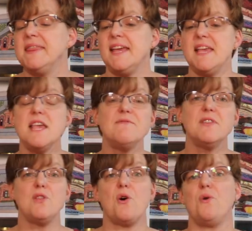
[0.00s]
that
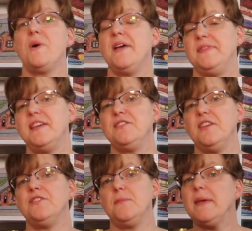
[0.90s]
even though this
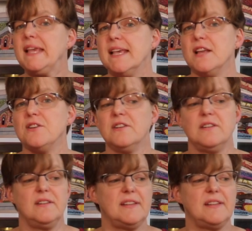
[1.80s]
is a beginner